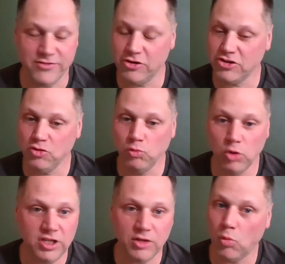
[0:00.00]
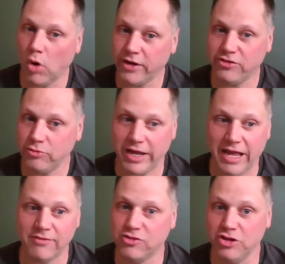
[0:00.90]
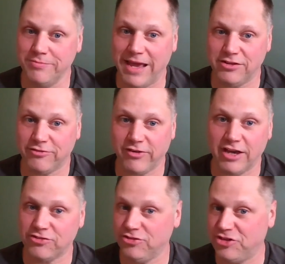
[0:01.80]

though you really want to have good manufacturing